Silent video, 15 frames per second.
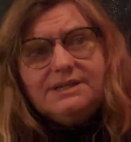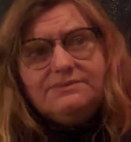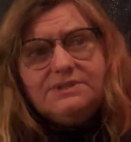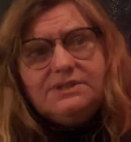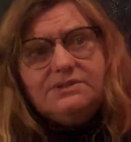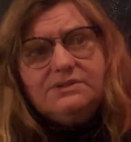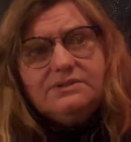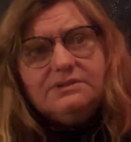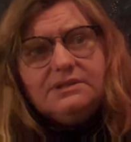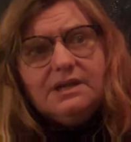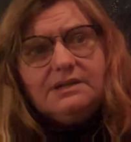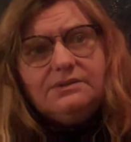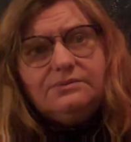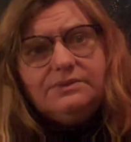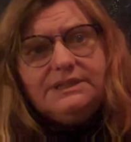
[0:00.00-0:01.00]
have to do a
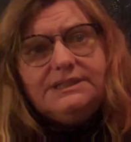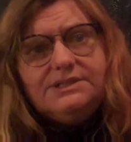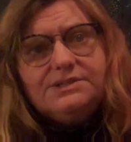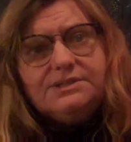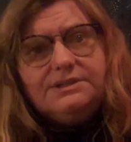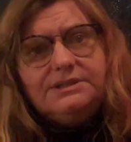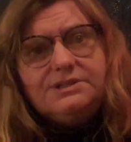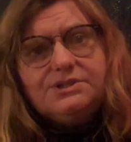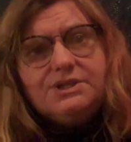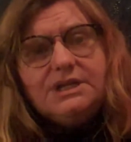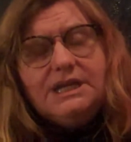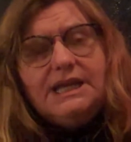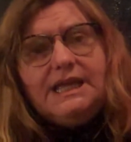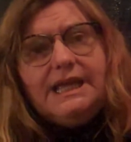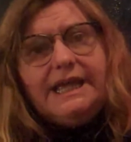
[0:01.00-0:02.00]
lot of research.
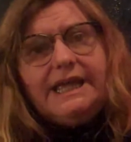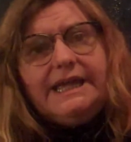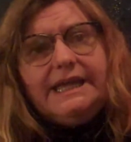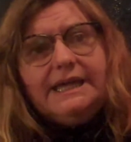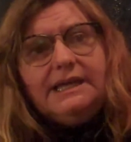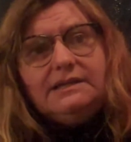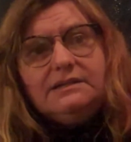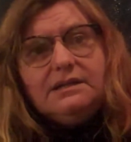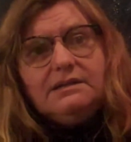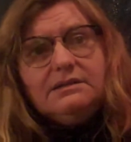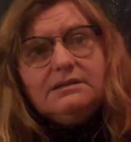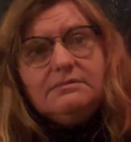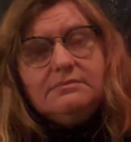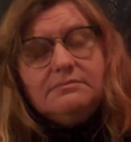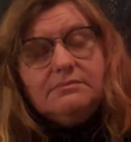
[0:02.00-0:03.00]
And
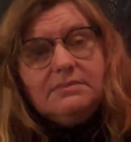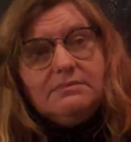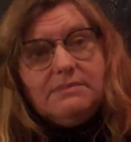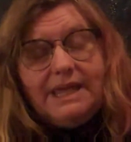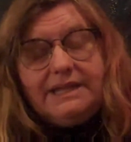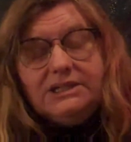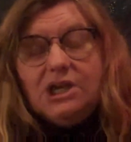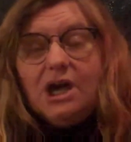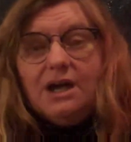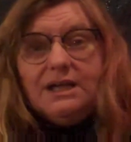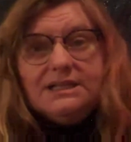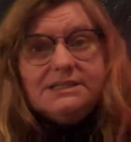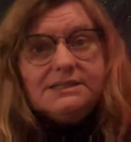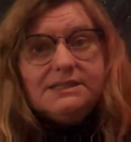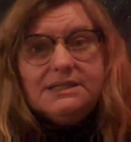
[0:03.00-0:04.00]

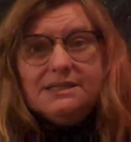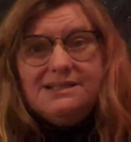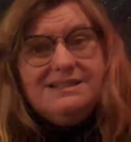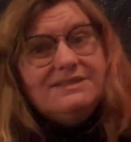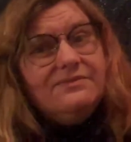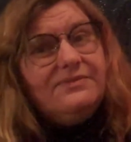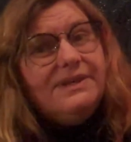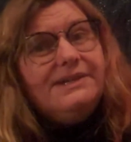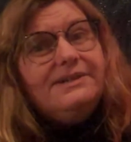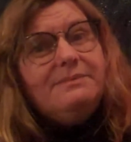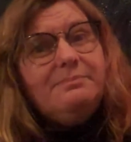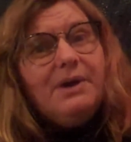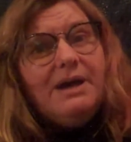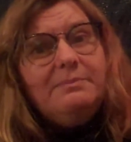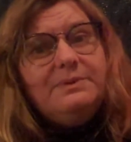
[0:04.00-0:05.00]
Encaustic is a very
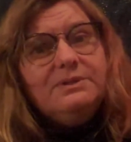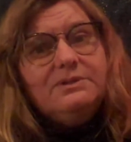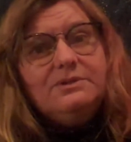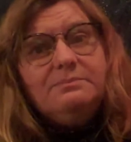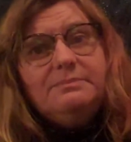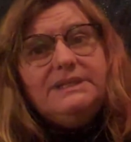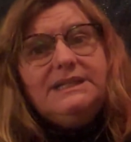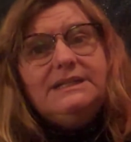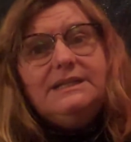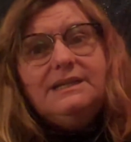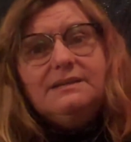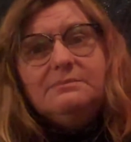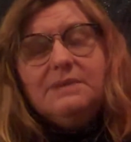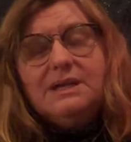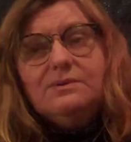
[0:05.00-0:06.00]
popular
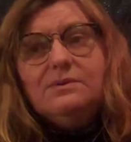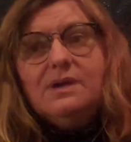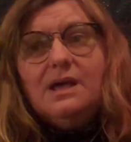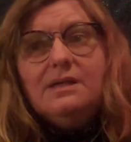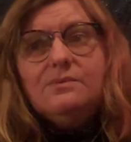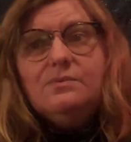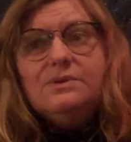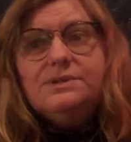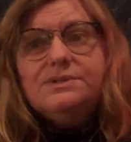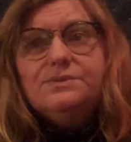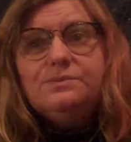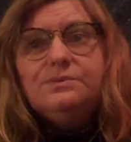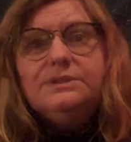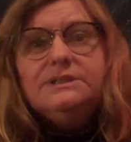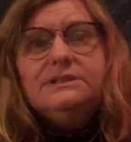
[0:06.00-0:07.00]
medium. I was
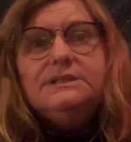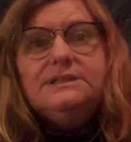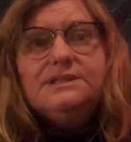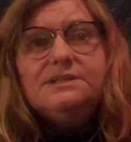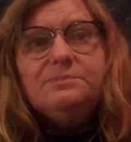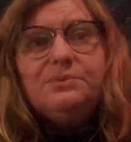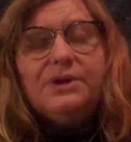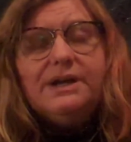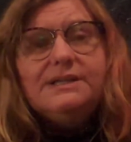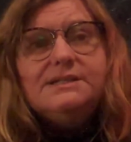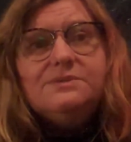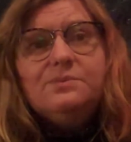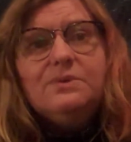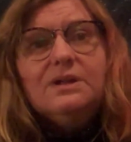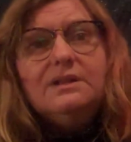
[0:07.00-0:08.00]
really
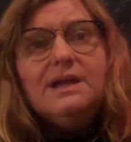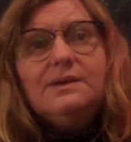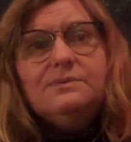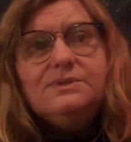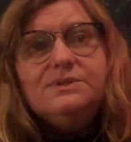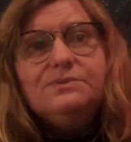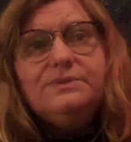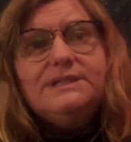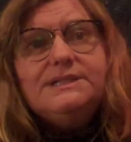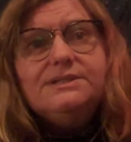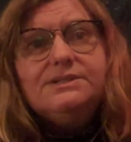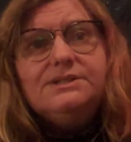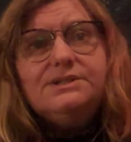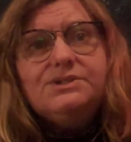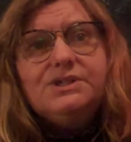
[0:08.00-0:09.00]
surprised while I was
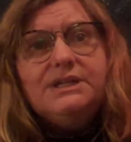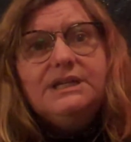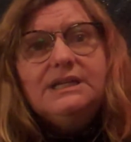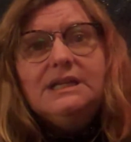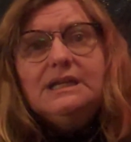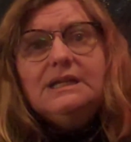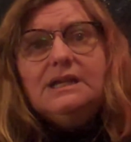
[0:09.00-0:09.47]
researching.